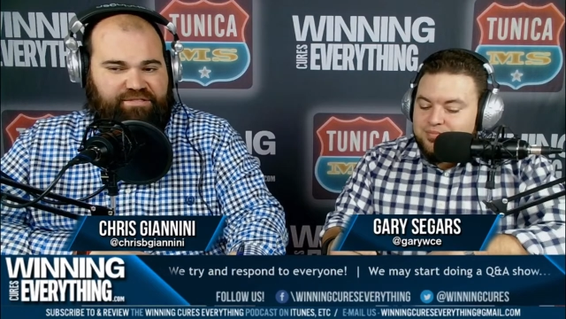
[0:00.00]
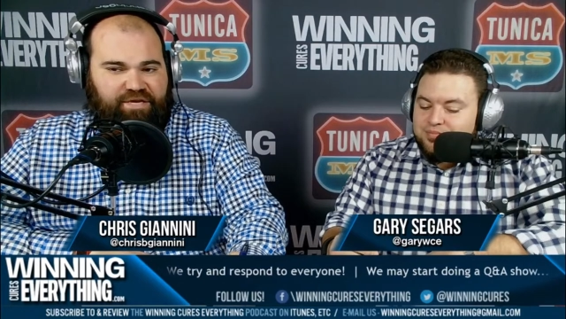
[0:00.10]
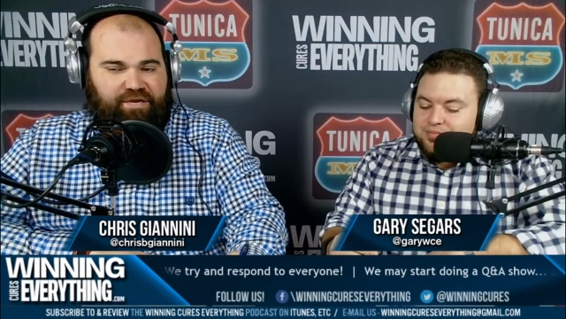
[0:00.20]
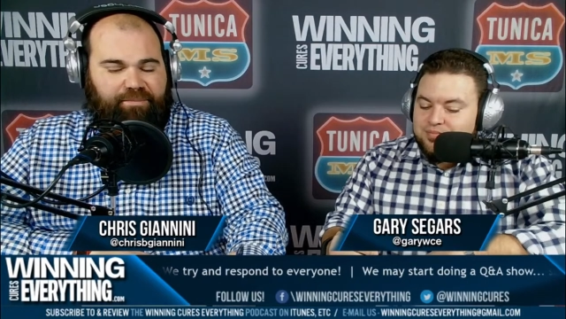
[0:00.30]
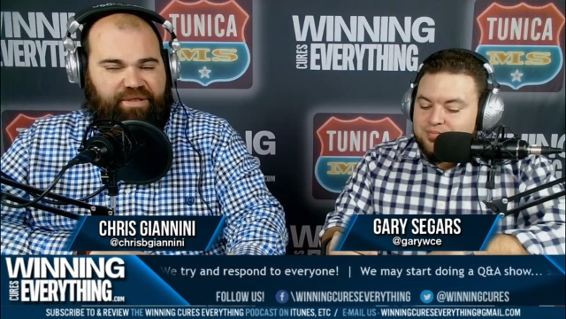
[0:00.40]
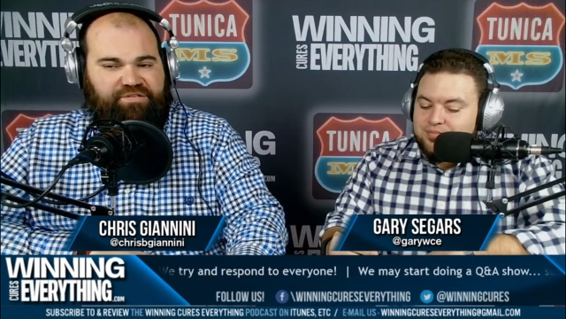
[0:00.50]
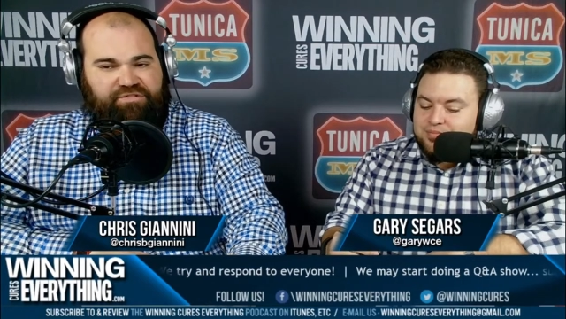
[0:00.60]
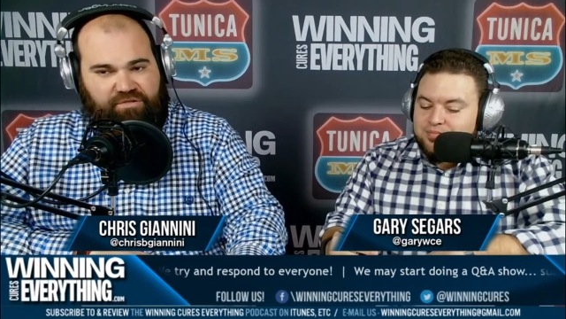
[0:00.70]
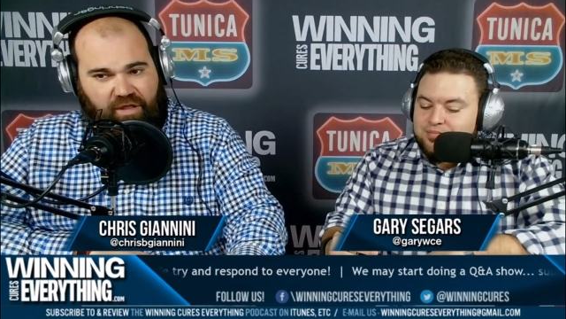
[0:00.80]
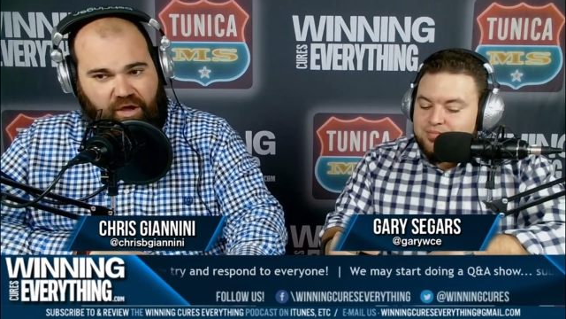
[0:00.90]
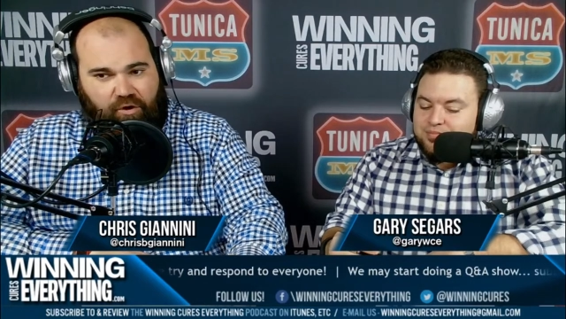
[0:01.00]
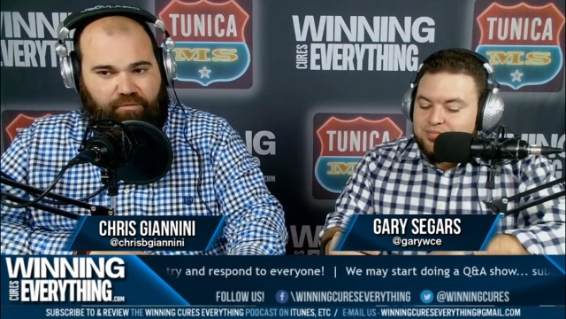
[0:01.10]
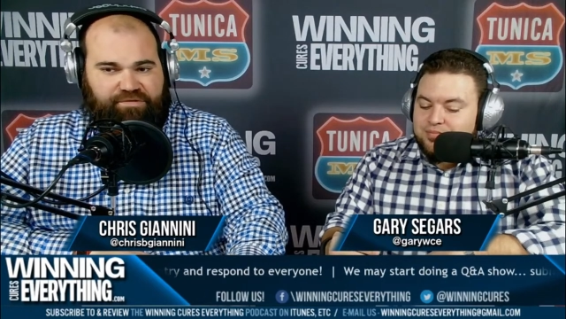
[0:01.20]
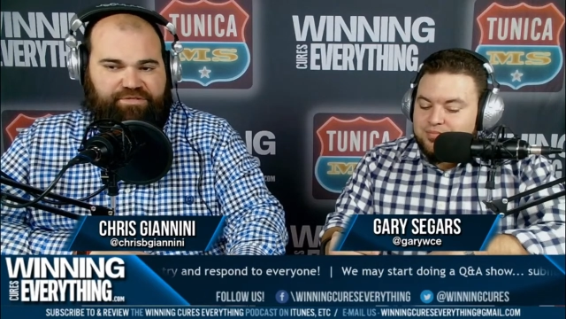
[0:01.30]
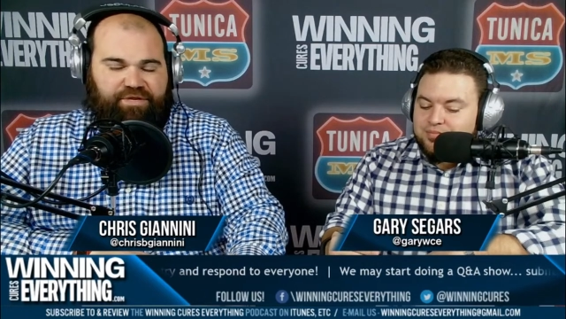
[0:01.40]
Speaker 1: going to be
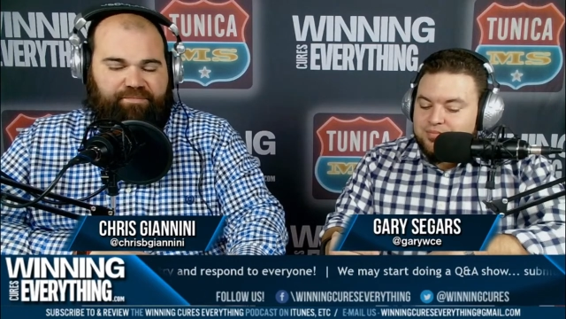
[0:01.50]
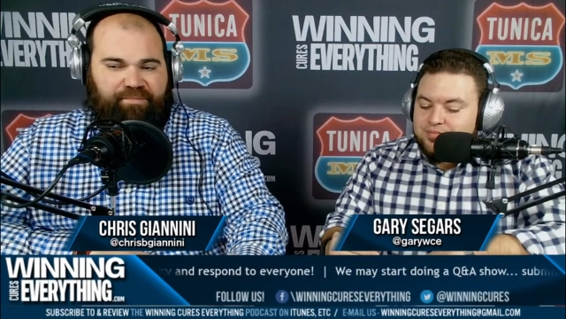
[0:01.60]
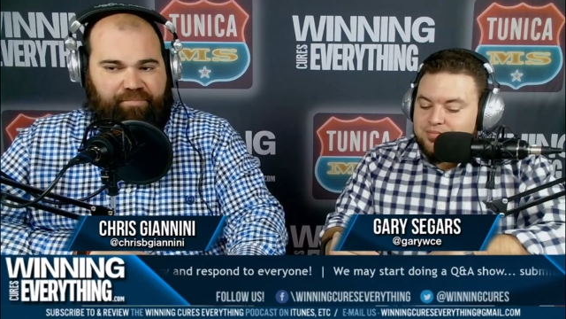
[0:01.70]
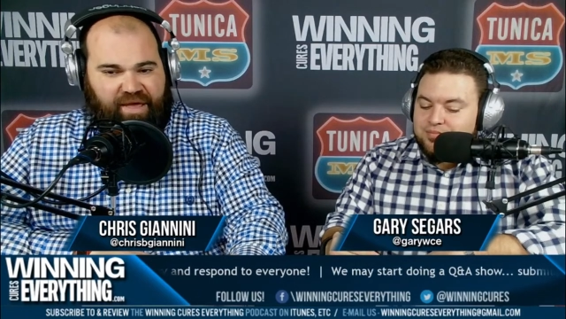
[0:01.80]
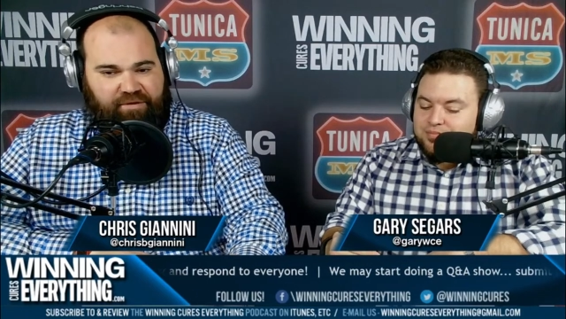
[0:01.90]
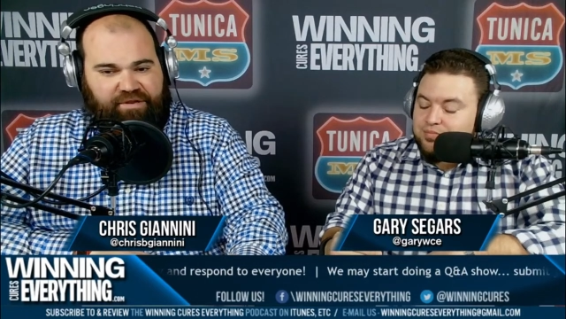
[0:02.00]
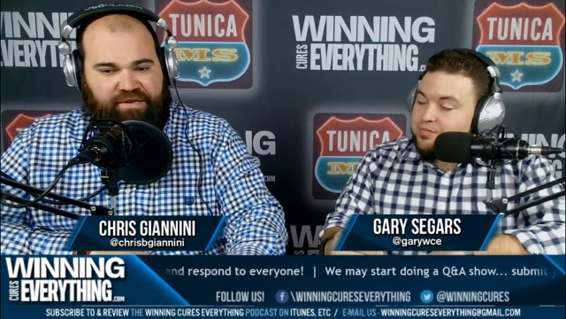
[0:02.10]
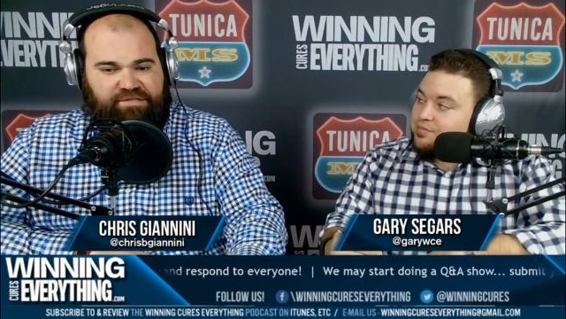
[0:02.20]
slow. It's going to be pounding.